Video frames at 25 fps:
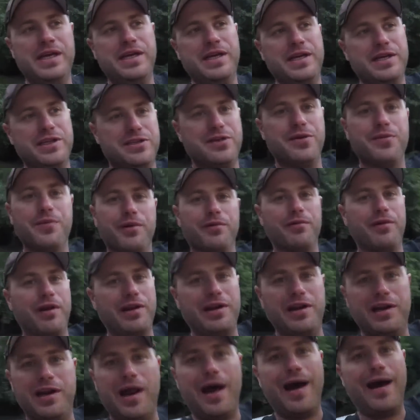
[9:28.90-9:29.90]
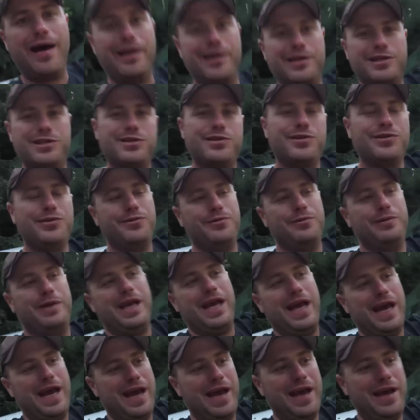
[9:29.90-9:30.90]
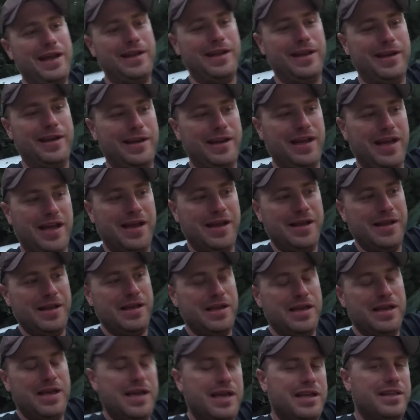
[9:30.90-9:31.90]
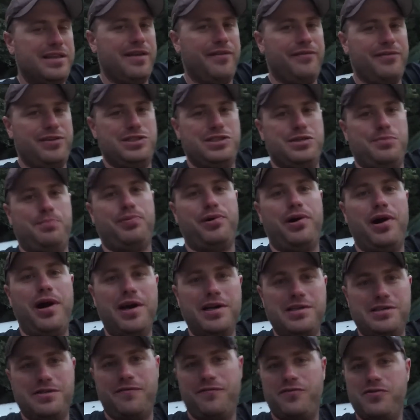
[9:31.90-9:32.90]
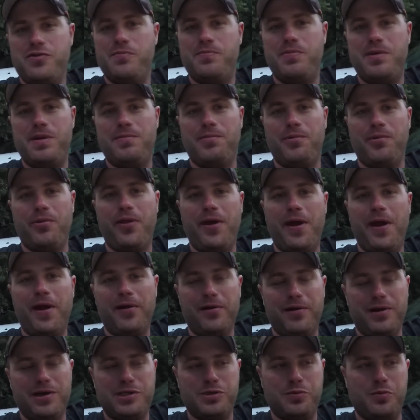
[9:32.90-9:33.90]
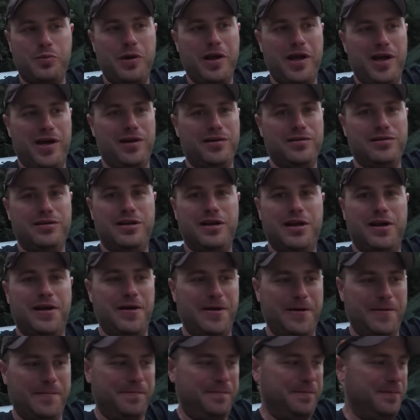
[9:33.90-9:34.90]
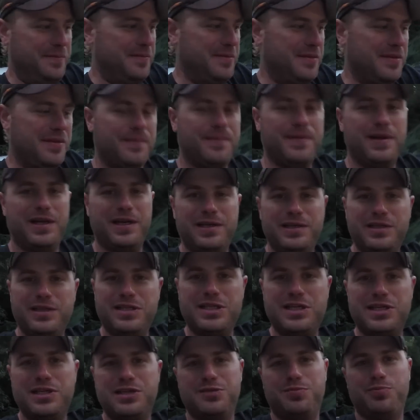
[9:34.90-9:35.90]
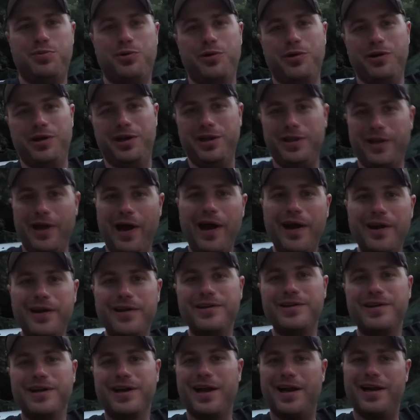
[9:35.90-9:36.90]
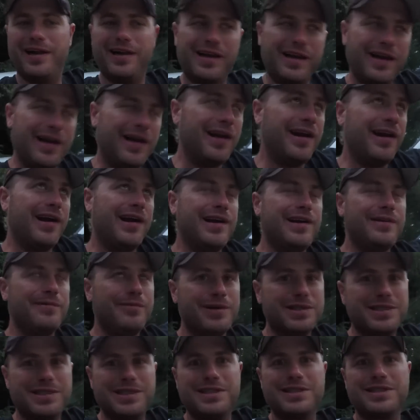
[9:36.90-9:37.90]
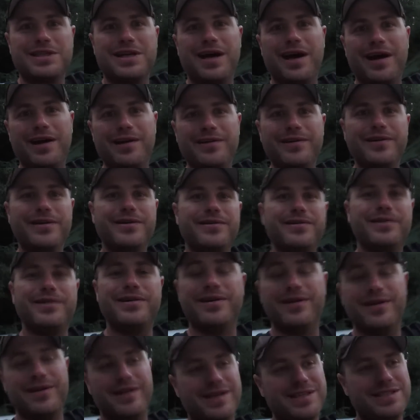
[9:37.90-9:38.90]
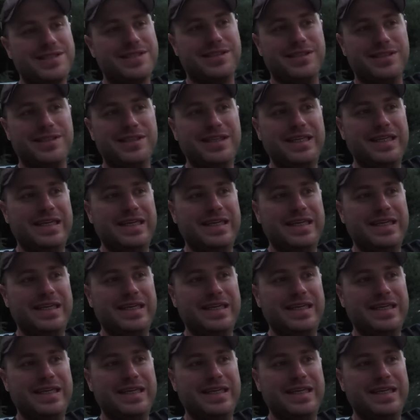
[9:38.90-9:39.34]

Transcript: so we're running the hottest tune we had, and definitely surprised a few people there as well. I mean, you see this pool in the dyno and you're kind of like, all right, what's this guy doing, all this. And